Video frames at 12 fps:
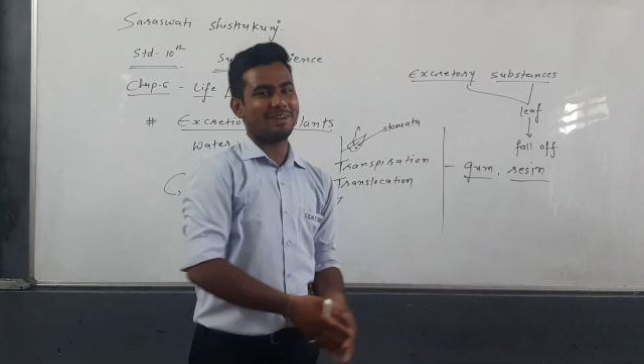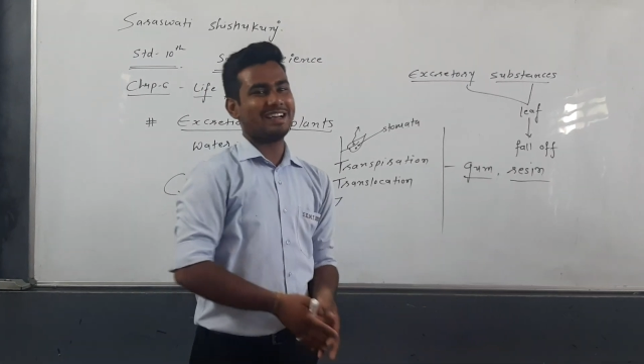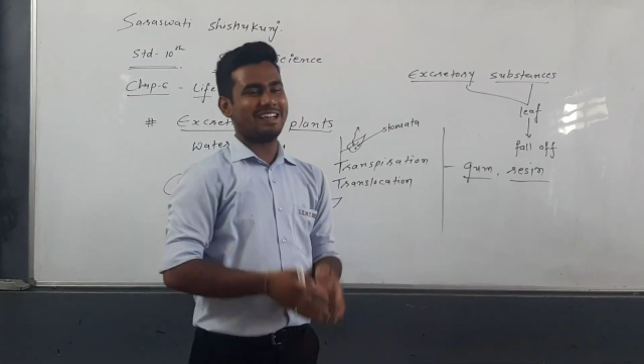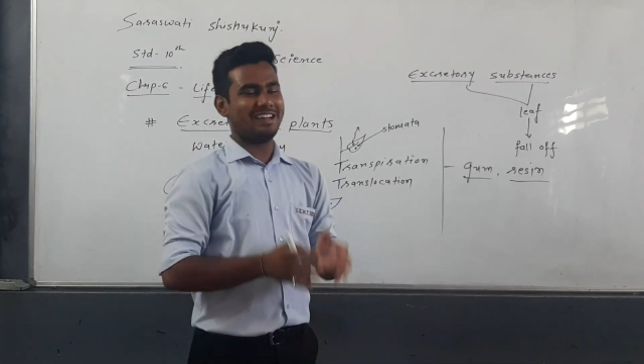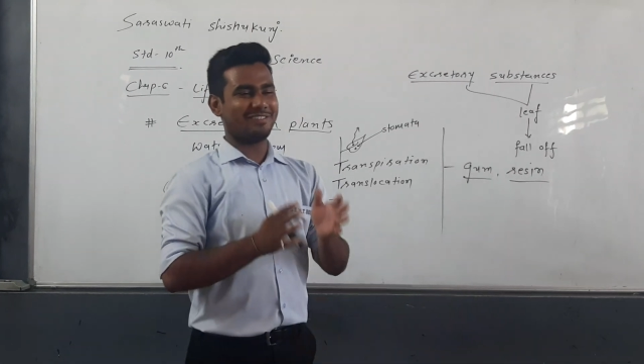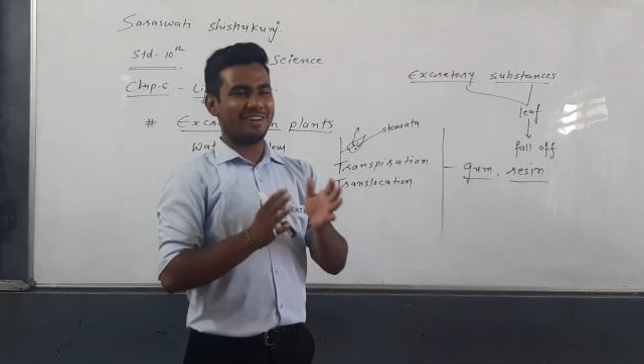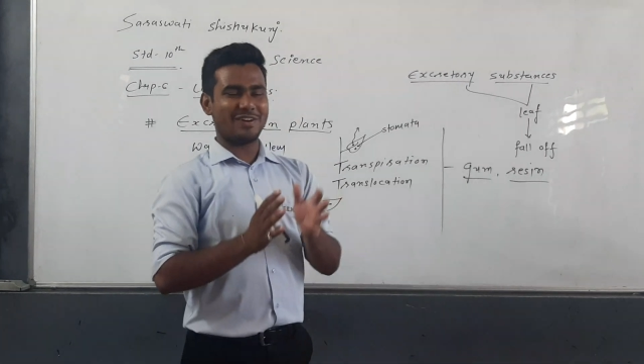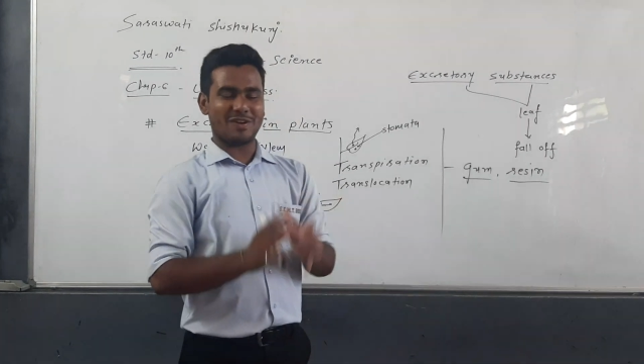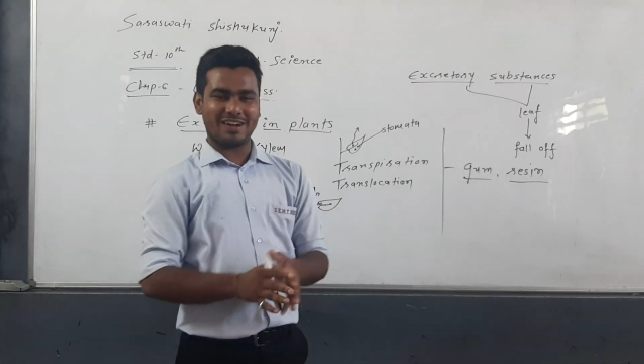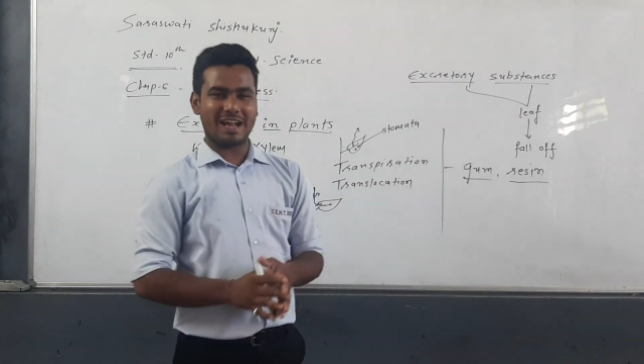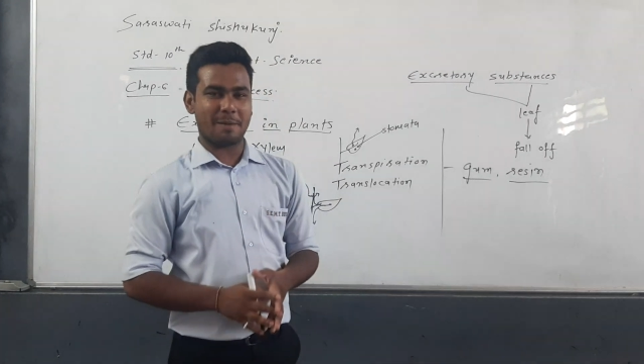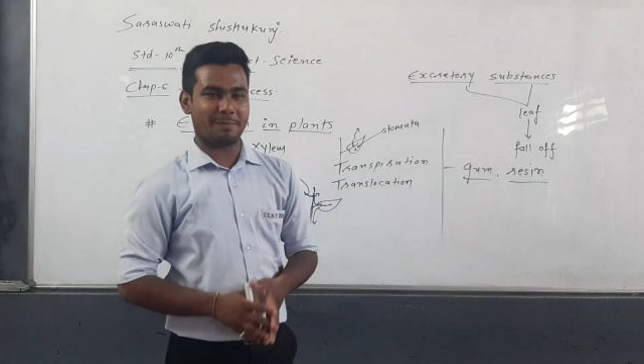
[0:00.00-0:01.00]
But it will
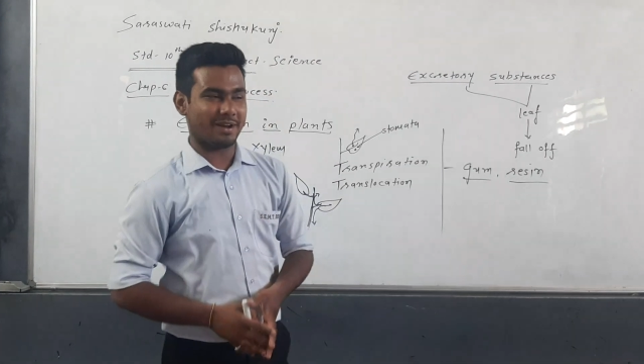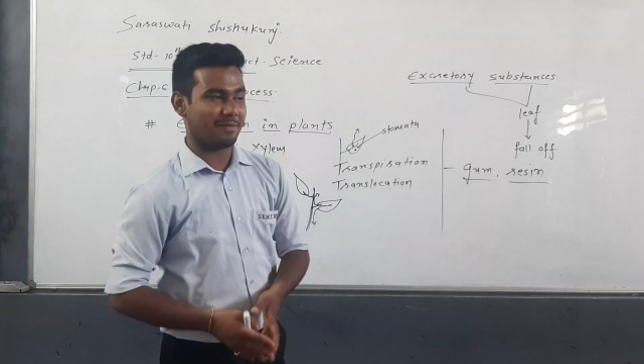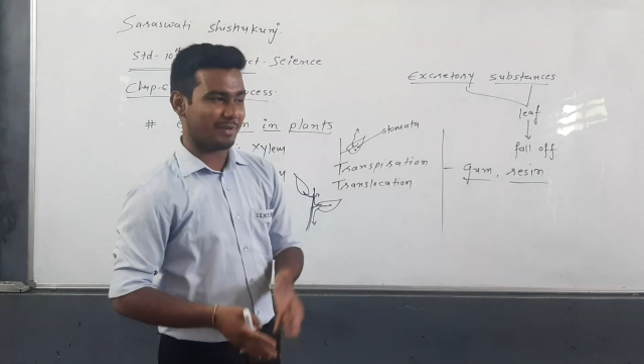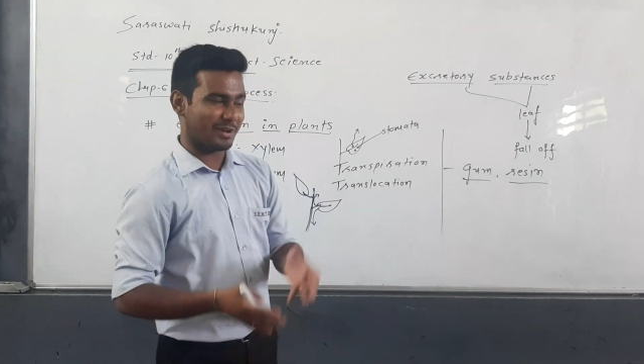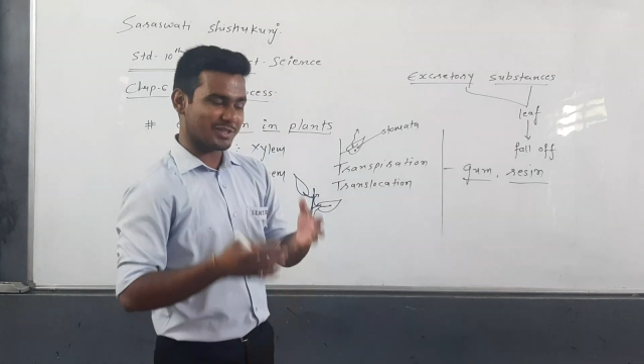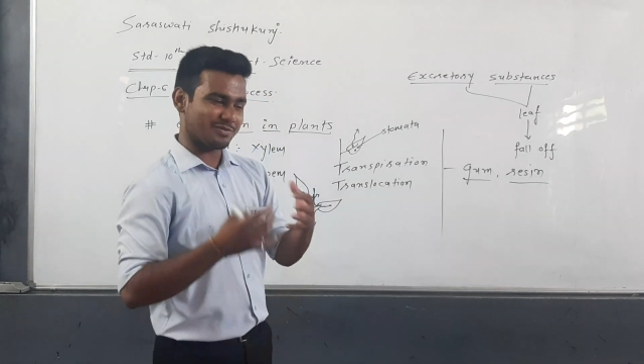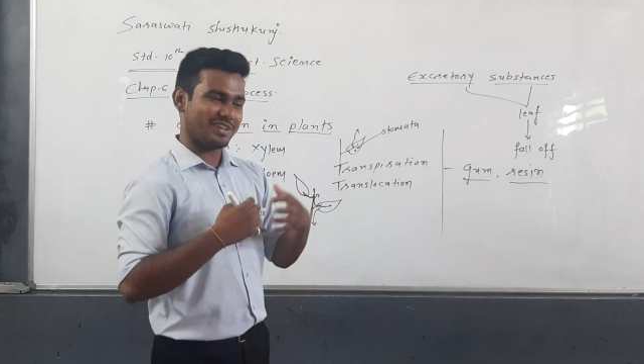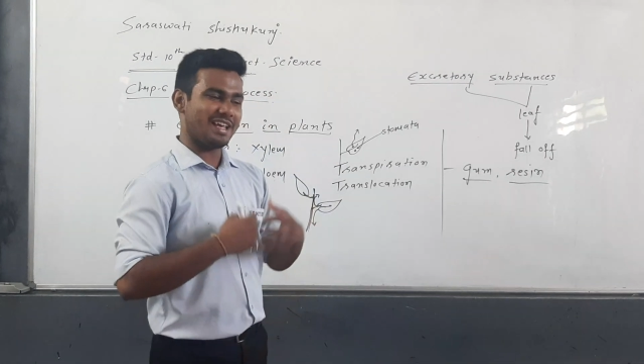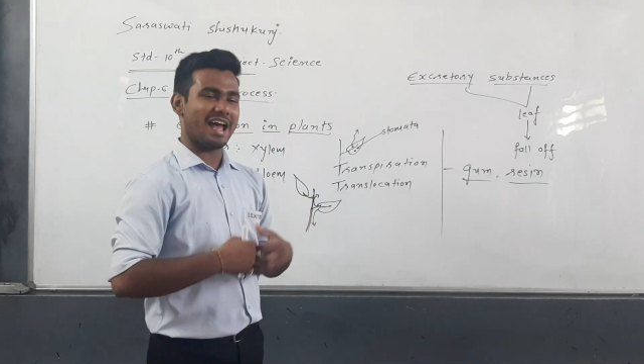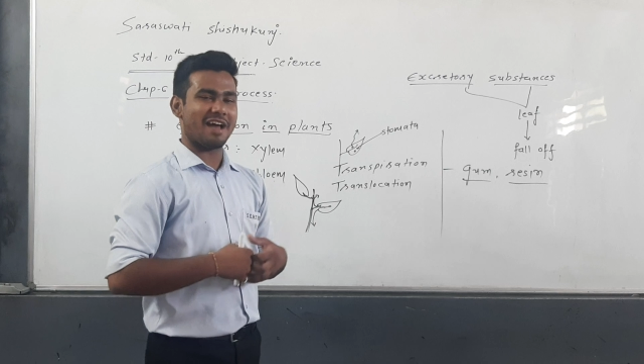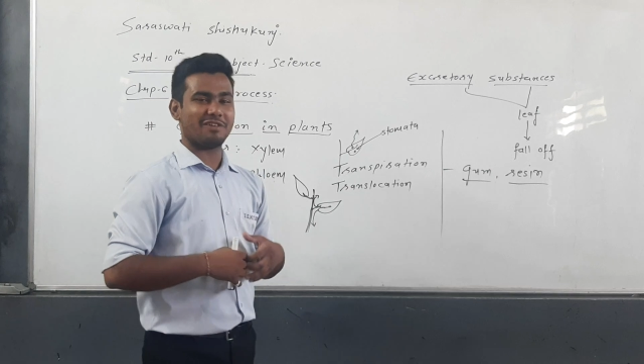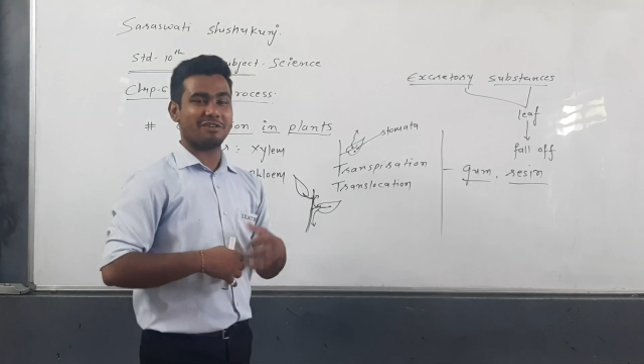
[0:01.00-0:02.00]
not happen because we
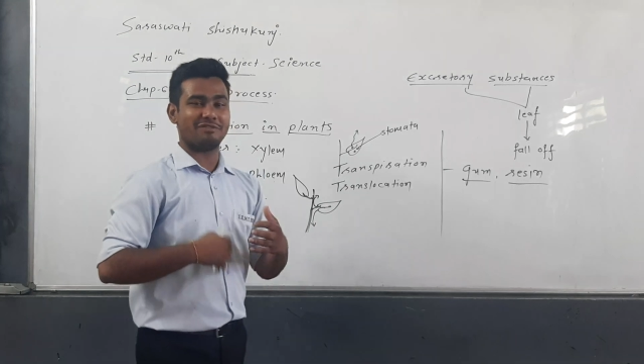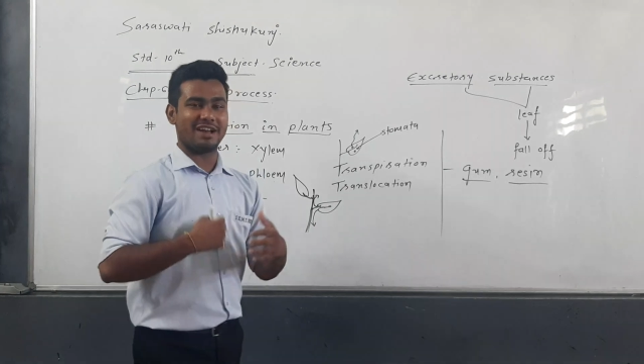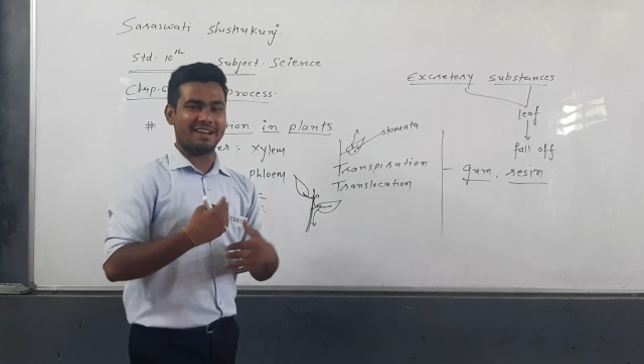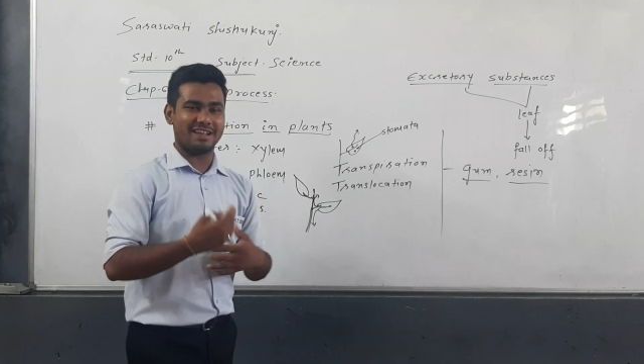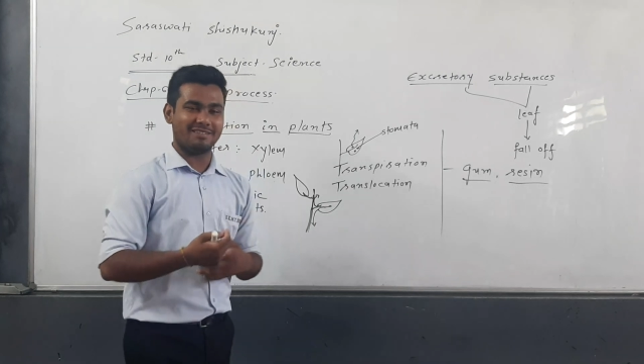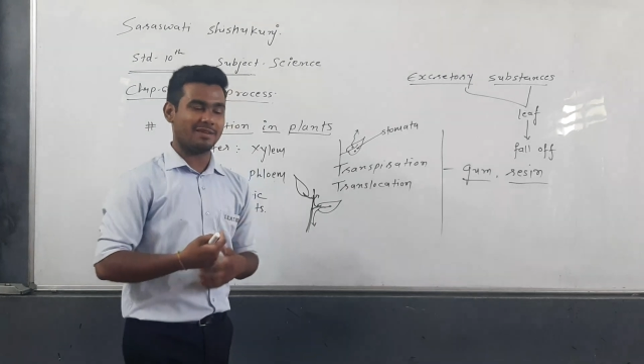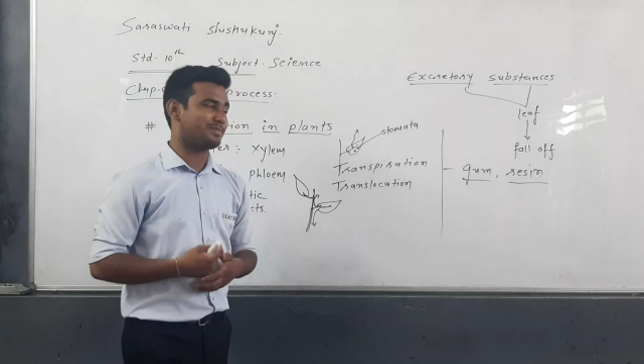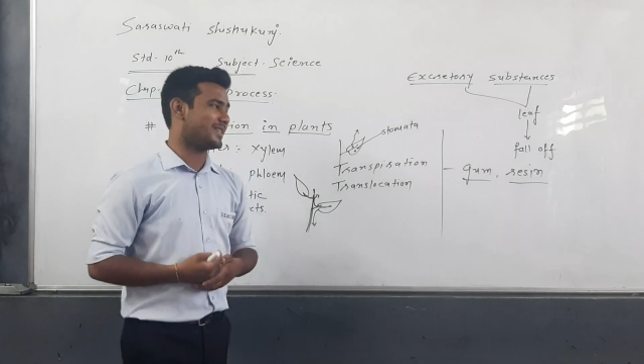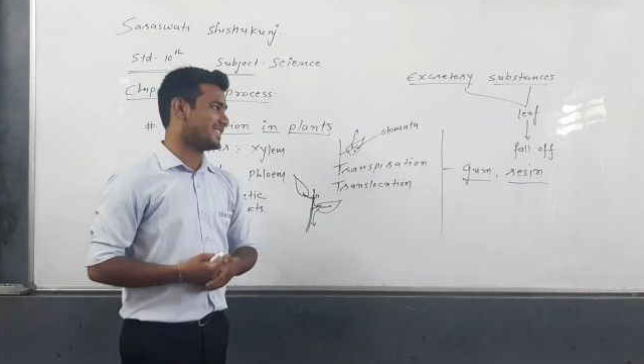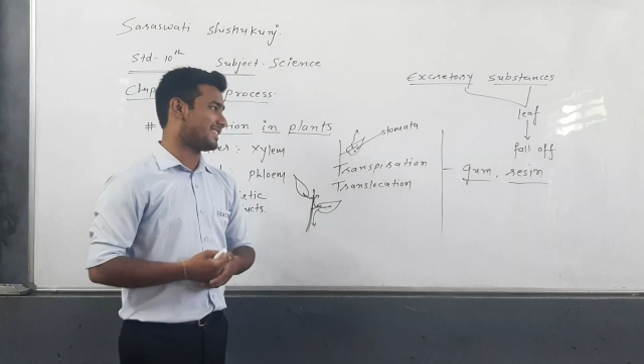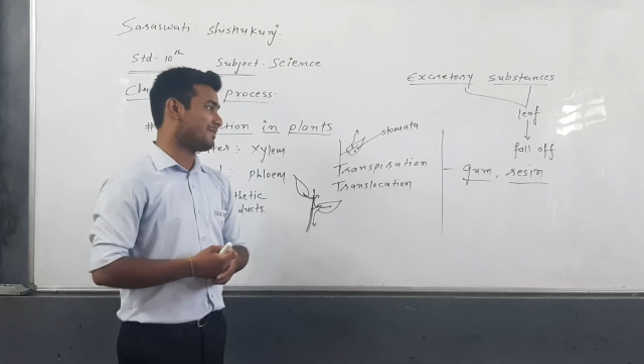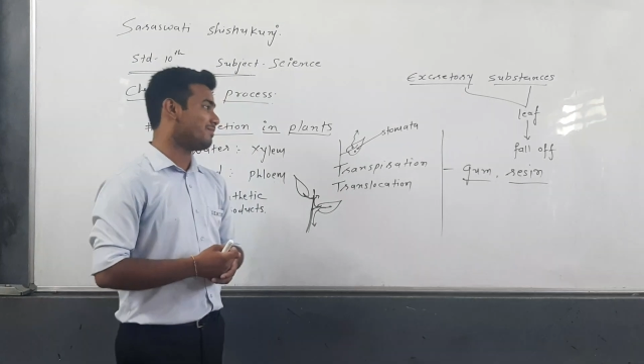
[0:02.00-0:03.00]
have a well developed
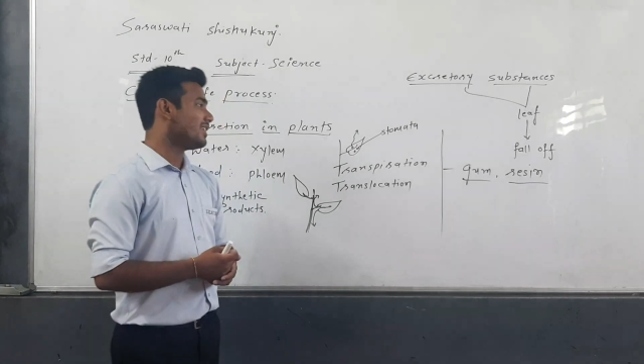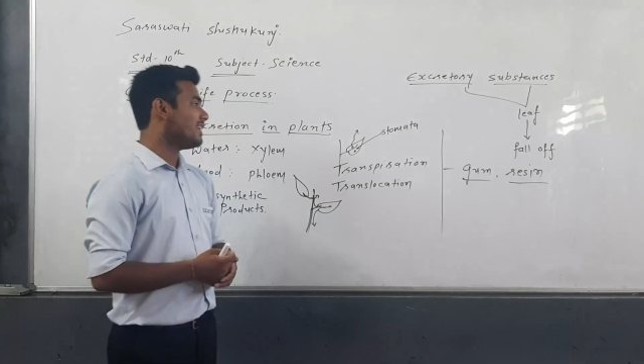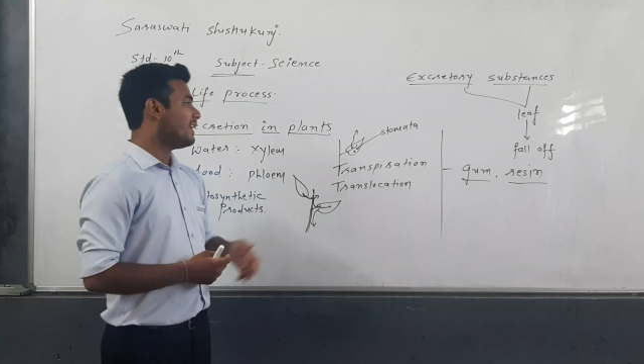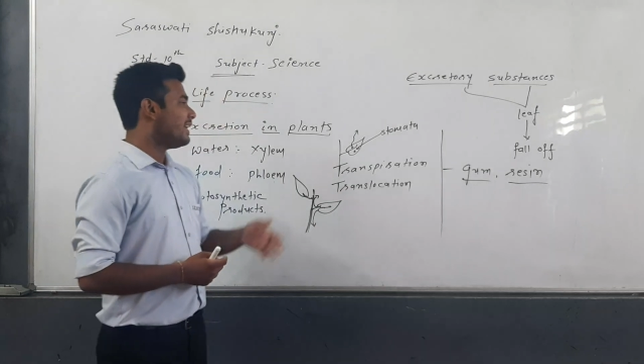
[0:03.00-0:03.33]
system.